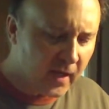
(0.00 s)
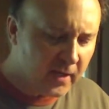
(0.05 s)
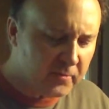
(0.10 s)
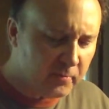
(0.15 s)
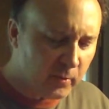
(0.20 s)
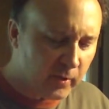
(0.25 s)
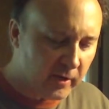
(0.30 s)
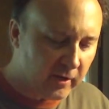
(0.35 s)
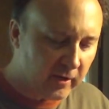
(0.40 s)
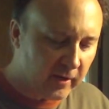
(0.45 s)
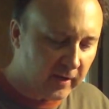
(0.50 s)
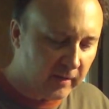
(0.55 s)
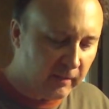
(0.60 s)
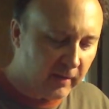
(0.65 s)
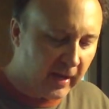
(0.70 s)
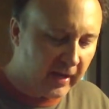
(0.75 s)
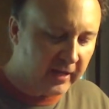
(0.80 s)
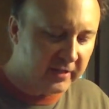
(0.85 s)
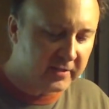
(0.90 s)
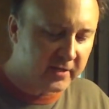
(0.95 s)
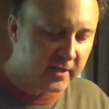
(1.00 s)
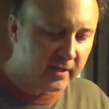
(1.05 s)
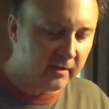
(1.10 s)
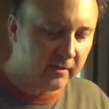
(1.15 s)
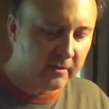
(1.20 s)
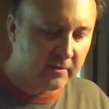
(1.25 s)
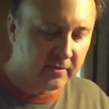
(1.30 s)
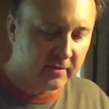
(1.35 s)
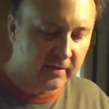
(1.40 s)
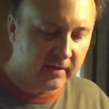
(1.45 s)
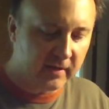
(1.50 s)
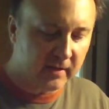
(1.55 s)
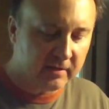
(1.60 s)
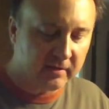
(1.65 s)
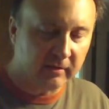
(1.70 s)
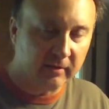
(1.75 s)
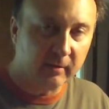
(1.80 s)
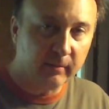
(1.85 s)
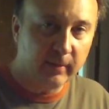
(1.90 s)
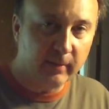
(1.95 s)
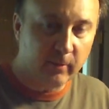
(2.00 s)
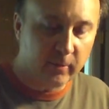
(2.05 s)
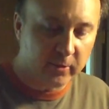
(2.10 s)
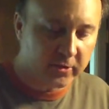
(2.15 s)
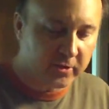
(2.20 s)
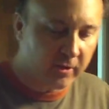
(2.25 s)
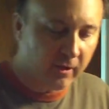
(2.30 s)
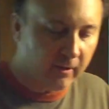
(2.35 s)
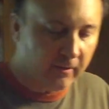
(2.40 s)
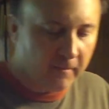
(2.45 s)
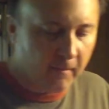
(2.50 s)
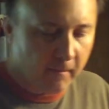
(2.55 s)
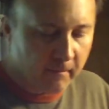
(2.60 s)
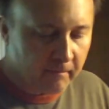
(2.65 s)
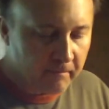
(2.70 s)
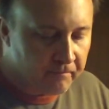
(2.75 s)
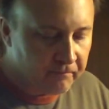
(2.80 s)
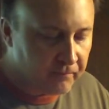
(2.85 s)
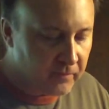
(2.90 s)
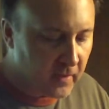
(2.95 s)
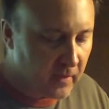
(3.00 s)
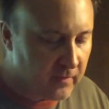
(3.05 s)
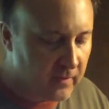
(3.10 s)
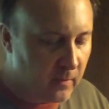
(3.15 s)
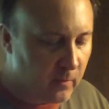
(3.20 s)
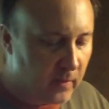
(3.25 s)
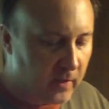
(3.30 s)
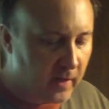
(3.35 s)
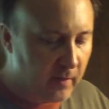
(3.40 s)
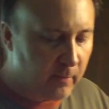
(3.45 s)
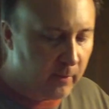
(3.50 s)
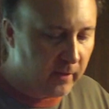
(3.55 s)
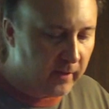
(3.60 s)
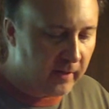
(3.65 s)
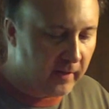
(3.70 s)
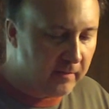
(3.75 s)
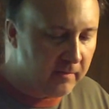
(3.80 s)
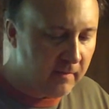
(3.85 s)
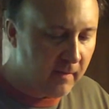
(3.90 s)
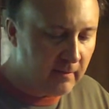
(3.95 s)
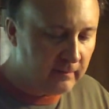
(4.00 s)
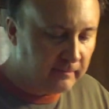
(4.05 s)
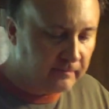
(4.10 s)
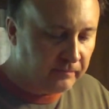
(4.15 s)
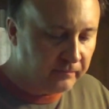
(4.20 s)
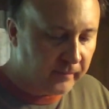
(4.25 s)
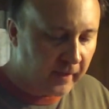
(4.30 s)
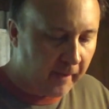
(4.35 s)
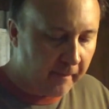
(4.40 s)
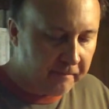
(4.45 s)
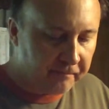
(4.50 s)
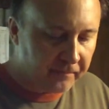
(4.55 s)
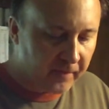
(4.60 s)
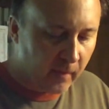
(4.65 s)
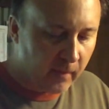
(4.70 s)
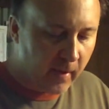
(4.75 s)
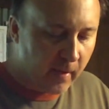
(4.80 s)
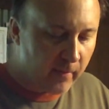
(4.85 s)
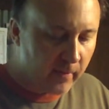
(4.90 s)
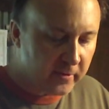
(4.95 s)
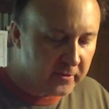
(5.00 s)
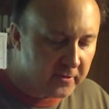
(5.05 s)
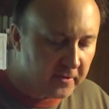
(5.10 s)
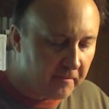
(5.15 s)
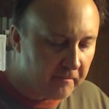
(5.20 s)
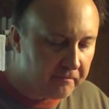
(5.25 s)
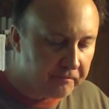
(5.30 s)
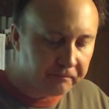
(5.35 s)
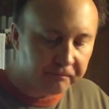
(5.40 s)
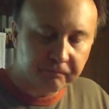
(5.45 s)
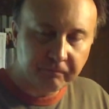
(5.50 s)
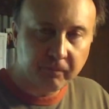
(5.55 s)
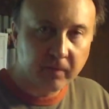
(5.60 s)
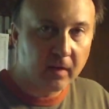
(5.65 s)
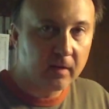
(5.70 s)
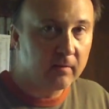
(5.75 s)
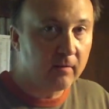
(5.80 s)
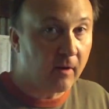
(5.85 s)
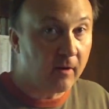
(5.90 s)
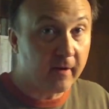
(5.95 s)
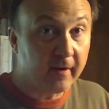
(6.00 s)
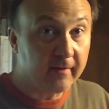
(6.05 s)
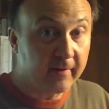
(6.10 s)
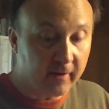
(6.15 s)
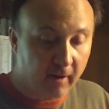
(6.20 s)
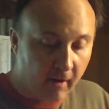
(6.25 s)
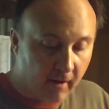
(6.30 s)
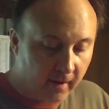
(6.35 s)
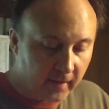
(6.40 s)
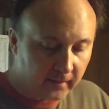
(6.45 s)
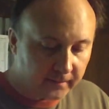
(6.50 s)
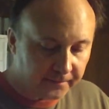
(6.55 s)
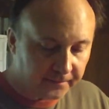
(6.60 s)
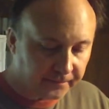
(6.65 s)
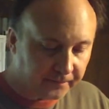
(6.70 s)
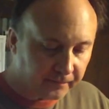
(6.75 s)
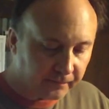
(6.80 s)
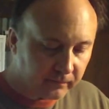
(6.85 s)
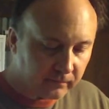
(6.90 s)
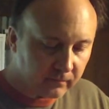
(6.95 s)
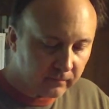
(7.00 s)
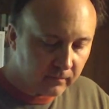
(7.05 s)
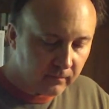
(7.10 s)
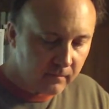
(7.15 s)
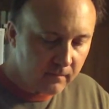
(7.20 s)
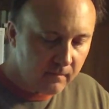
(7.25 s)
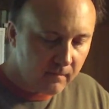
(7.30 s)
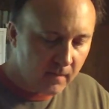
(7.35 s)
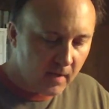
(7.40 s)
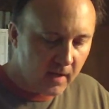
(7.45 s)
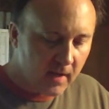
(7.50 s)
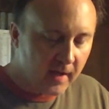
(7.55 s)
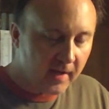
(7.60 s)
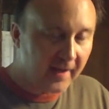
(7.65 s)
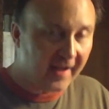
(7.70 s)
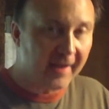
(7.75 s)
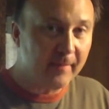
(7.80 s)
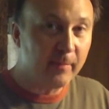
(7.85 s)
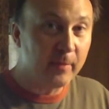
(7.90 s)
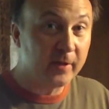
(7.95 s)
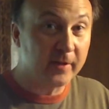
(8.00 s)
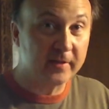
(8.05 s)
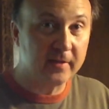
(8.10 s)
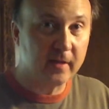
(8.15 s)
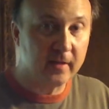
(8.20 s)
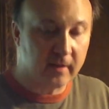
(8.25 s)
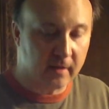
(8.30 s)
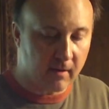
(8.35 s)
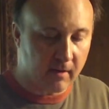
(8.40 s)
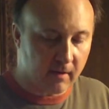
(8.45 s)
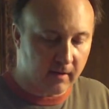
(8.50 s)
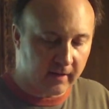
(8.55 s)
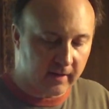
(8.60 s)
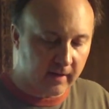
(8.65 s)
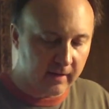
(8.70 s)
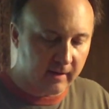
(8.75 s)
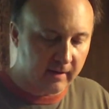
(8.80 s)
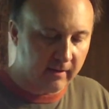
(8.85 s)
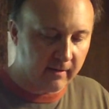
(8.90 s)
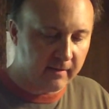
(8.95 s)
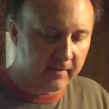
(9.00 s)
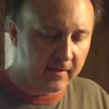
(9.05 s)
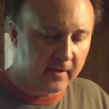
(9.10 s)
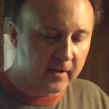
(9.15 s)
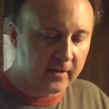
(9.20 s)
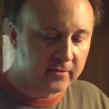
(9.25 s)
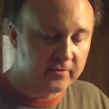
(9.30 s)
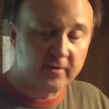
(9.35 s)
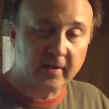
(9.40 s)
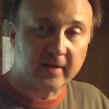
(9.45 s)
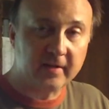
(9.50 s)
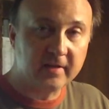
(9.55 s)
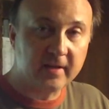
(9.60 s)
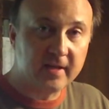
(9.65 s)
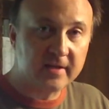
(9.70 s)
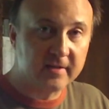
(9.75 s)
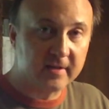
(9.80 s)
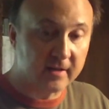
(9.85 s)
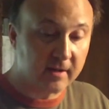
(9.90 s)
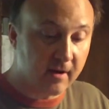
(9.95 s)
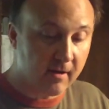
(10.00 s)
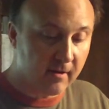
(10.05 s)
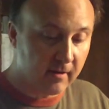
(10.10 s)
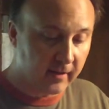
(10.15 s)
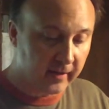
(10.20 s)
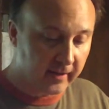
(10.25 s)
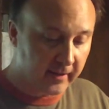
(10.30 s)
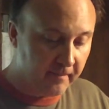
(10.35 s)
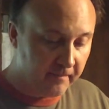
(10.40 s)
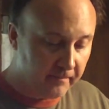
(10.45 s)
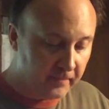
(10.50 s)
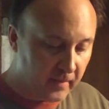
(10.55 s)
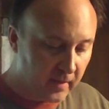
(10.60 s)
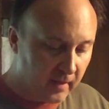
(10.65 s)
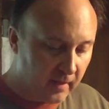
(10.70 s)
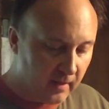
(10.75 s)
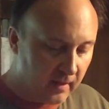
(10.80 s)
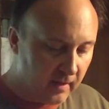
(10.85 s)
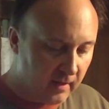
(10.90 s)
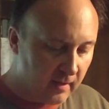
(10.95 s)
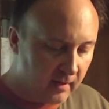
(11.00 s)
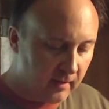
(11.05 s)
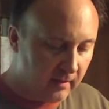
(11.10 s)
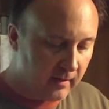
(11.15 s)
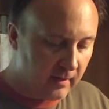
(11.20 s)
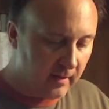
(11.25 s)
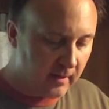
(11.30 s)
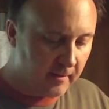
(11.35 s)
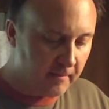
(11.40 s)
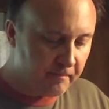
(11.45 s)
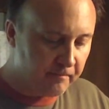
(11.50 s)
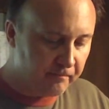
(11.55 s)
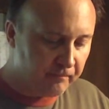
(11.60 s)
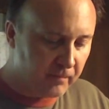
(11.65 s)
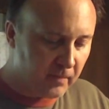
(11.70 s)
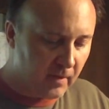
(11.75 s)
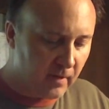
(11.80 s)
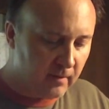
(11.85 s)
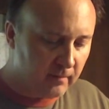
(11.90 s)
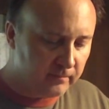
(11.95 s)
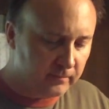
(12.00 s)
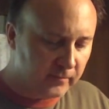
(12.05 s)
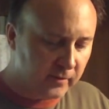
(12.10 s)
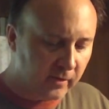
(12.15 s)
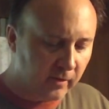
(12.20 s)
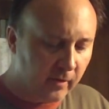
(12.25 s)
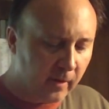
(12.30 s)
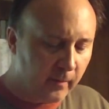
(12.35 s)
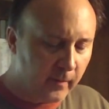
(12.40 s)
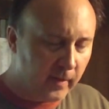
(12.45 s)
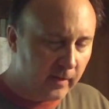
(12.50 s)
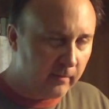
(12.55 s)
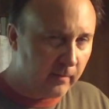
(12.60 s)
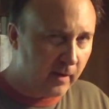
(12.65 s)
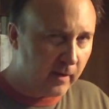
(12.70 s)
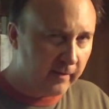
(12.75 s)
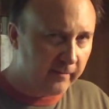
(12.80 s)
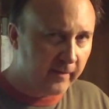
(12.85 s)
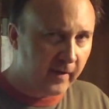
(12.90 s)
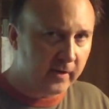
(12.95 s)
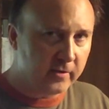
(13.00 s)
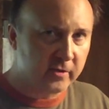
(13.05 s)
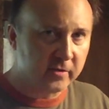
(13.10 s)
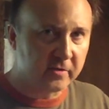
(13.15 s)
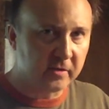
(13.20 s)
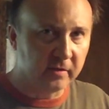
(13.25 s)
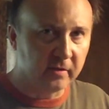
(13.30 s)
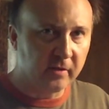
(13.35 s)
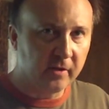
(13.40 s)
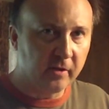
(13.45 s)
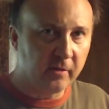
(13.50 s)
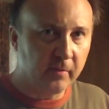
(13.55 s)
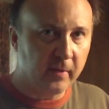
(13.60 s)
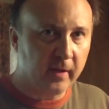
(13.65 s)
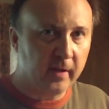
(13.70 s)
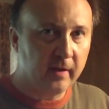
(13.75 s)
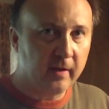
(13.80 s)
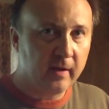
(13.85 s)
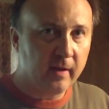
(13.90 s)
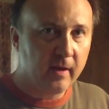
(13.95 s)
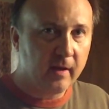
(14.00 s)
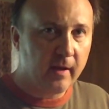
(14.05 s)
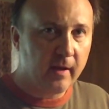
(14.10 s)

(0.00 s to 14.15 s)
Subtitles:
That's pretty good, but I can tell that it needs a little bit more salt than what I put in. The peppers aren't even hot, and I put a ton of garlic in here, so I can taste the garlic. And so I'm going to modify it just a little bit.